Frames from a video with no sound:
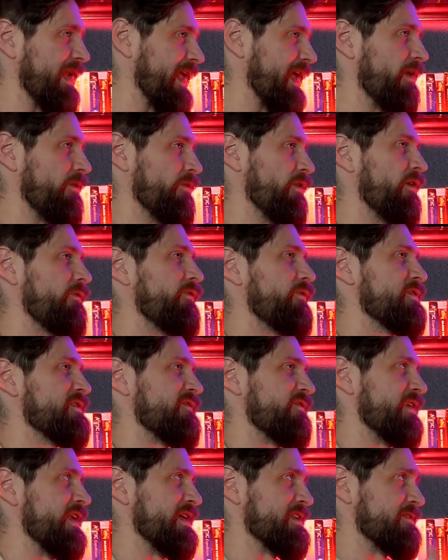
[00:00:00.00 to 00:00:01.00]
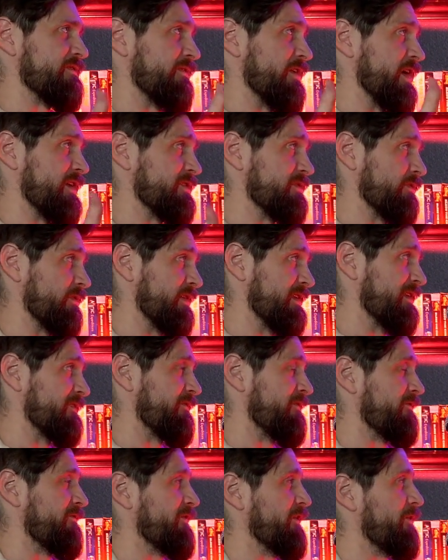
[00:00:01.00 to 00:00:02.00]
And I don't know if it was for Nosferatu or a
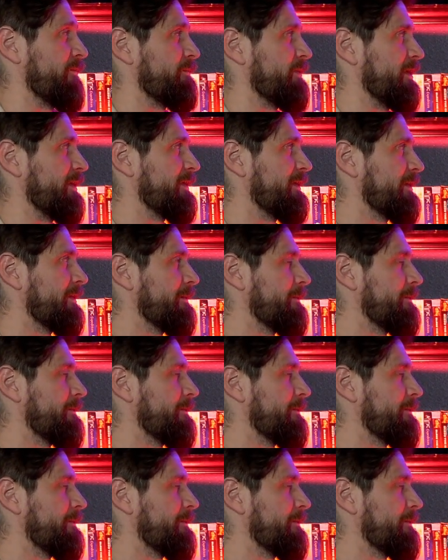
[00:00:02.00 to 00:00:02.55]
different film, but